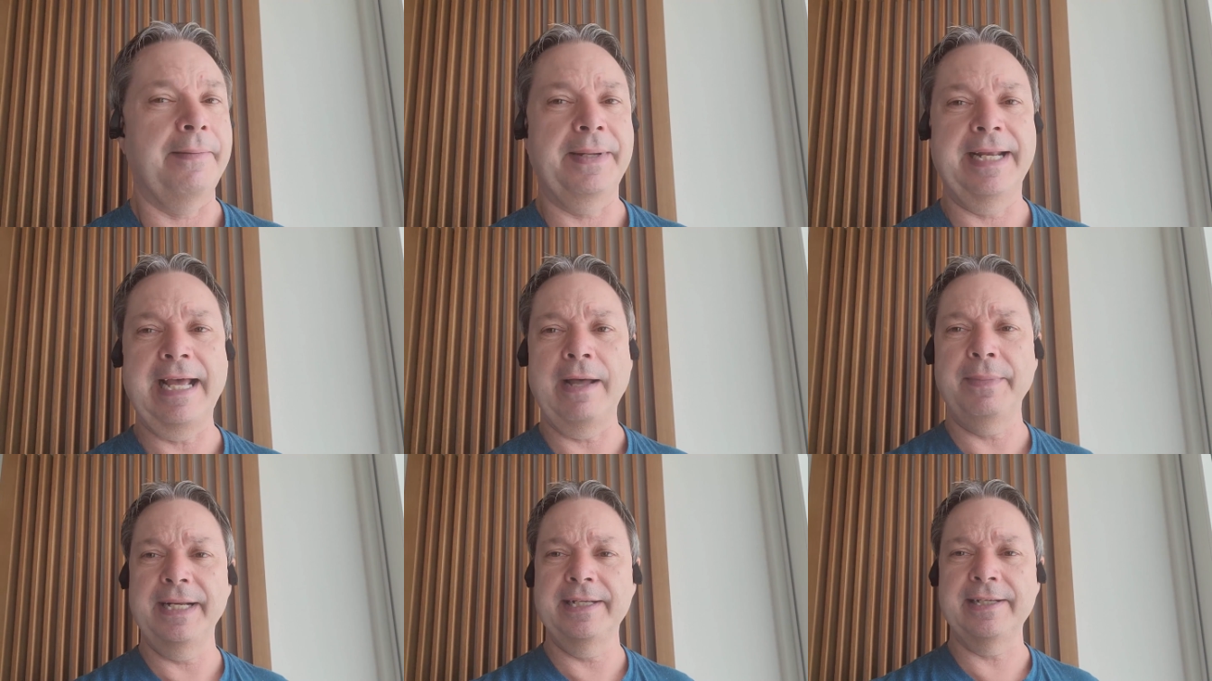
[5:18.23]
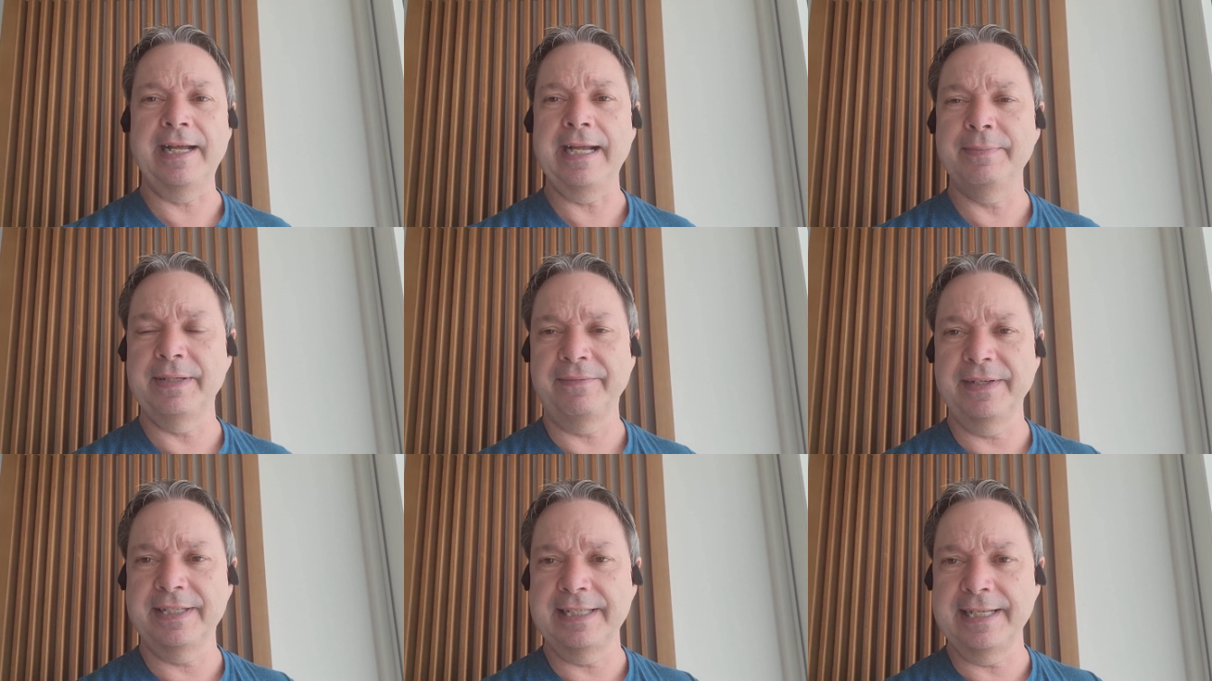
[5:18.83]
I mean, how many times
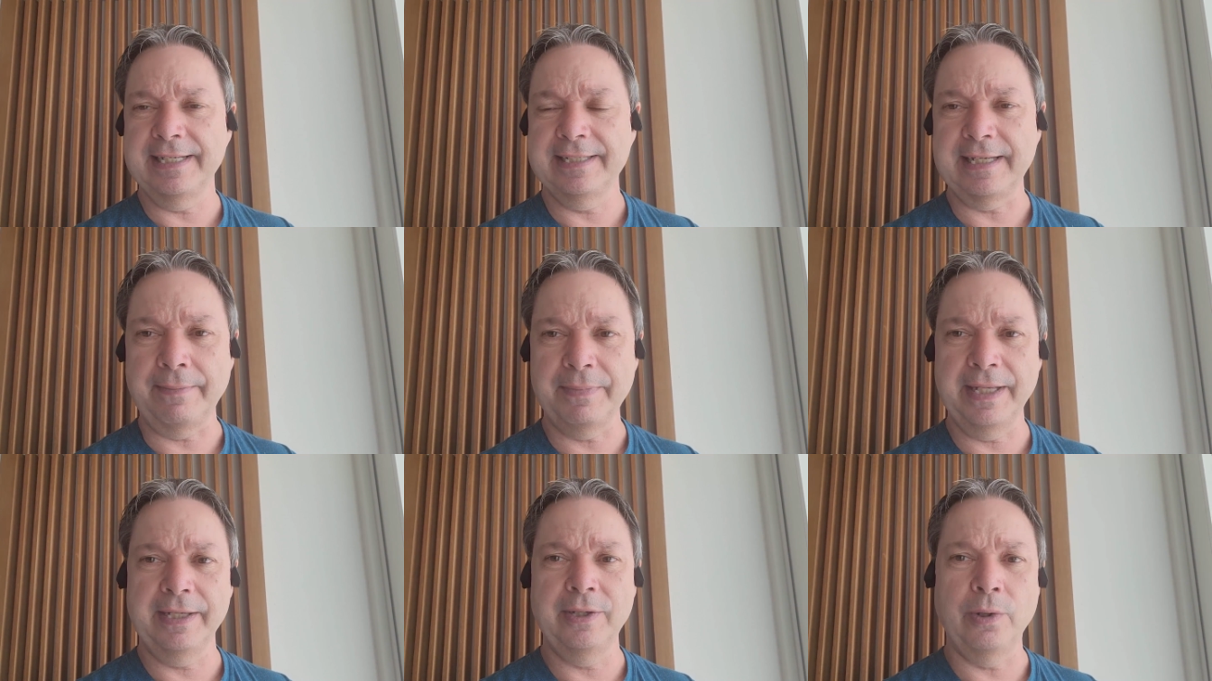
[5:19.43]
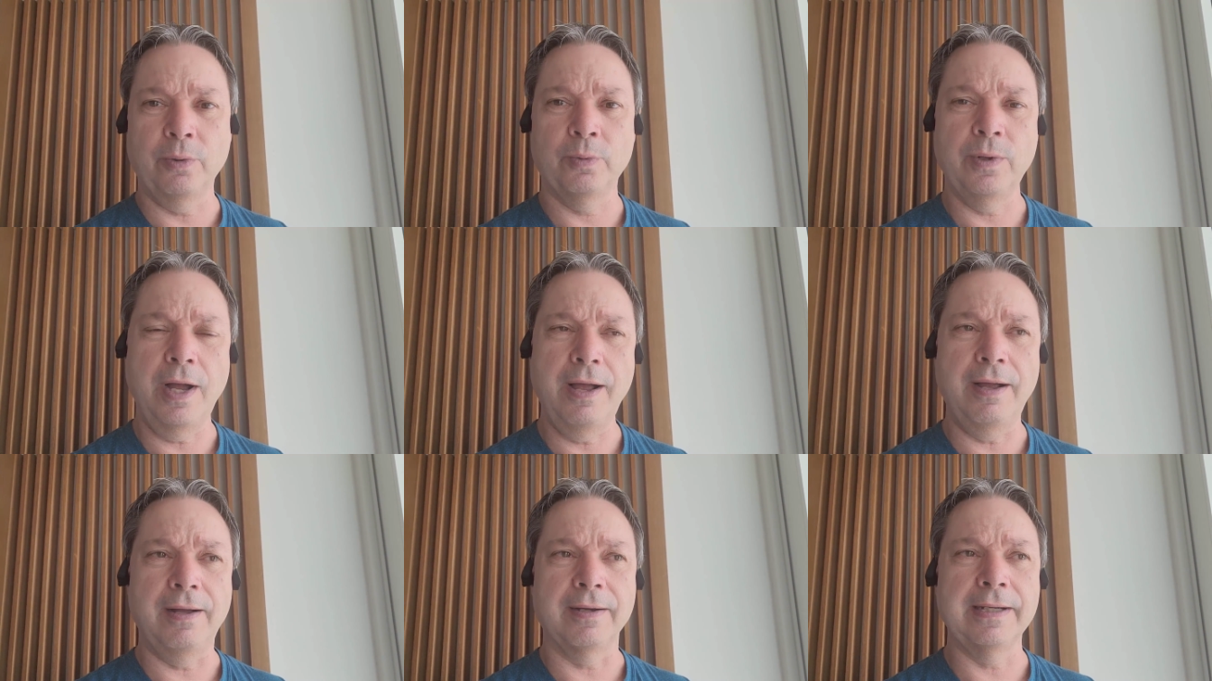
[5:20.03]
have you seen something go
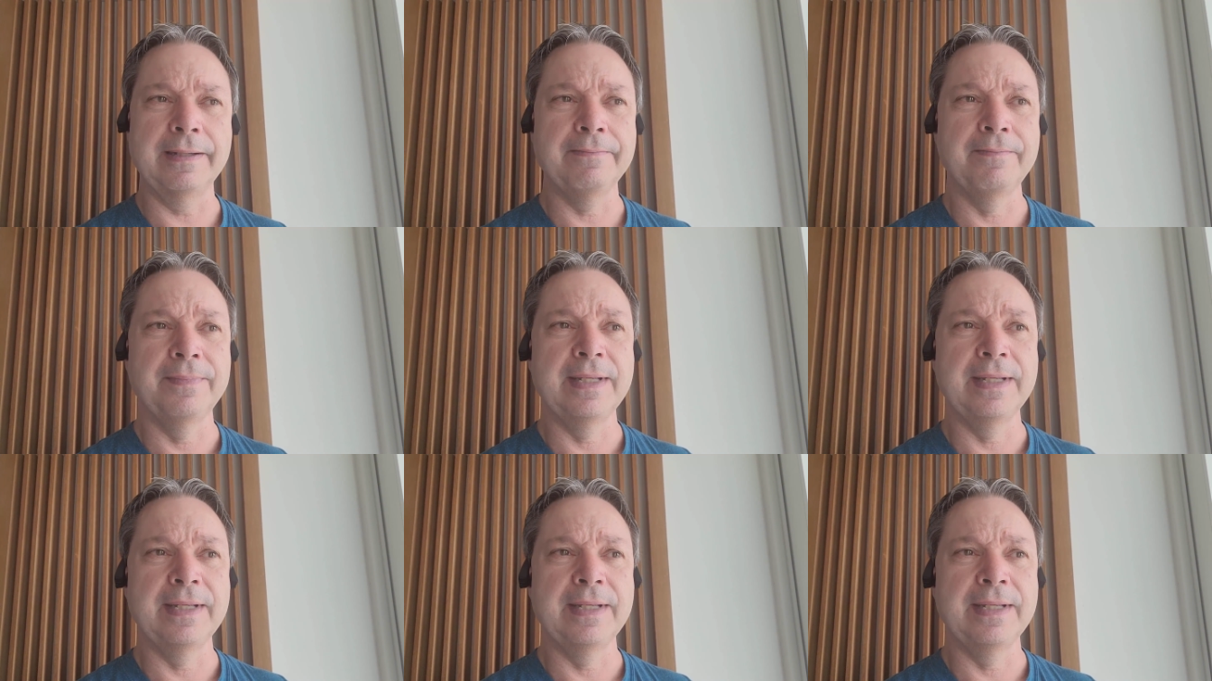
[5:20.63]
wrong